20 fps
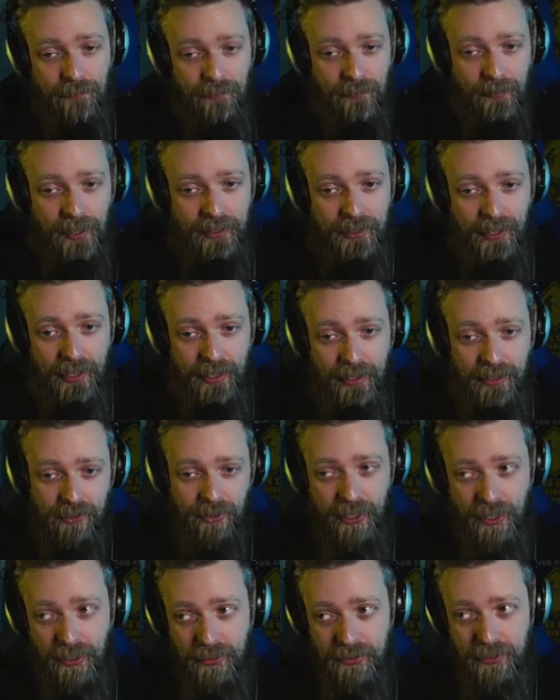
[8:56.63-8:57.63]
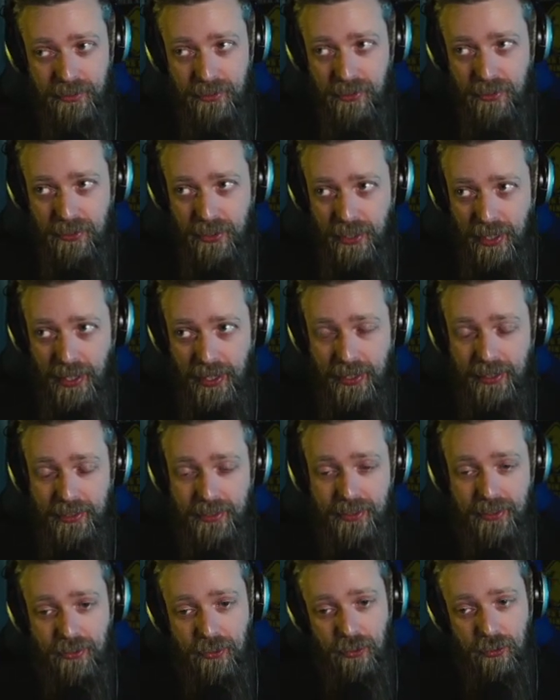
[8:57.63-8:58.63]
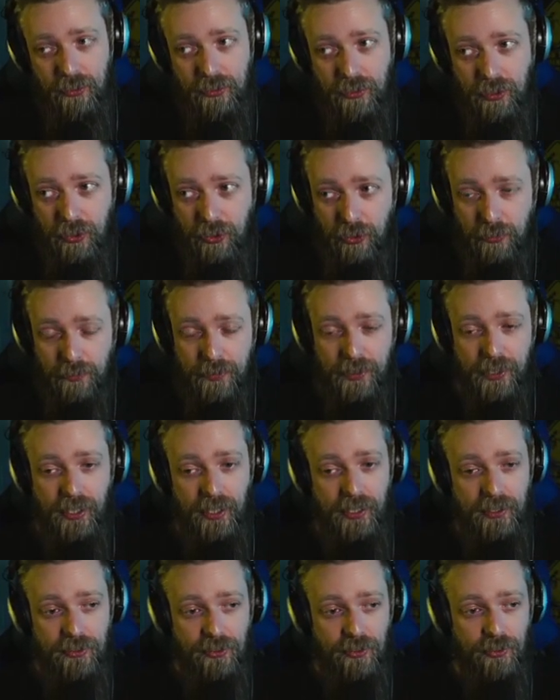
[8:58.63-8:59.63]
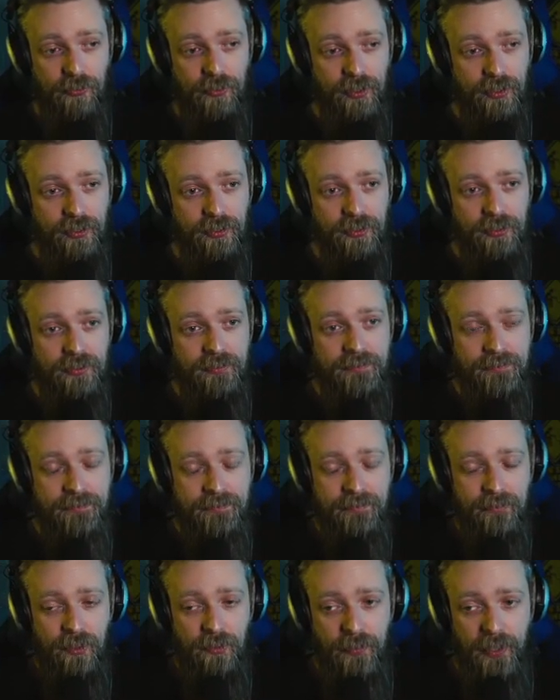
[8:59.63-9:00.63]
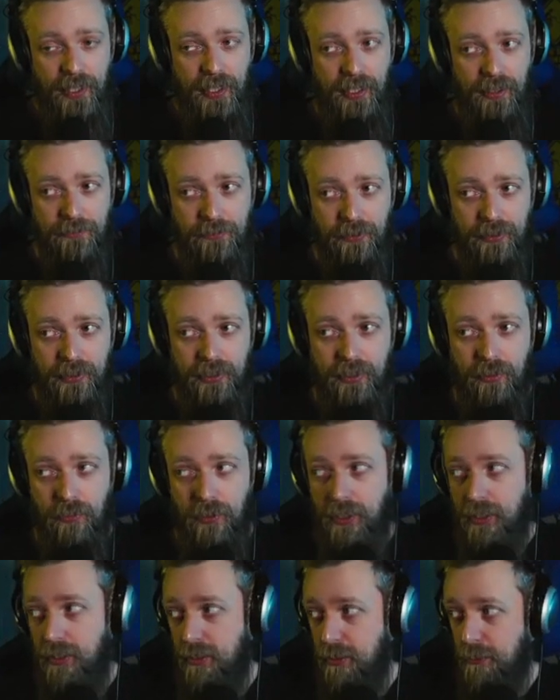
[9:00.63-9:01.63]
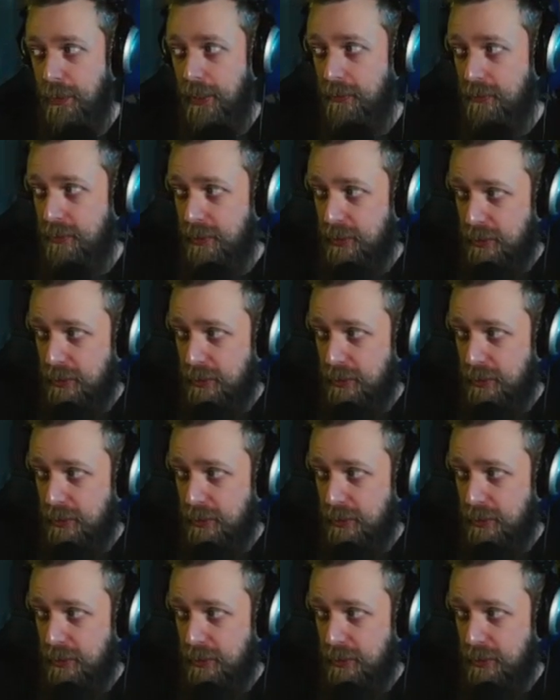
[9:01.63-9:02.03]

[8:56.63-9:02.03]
Yeah, Shao, this is a hack called Cube's Kaizo World. It's been out for a little while. Apparently it's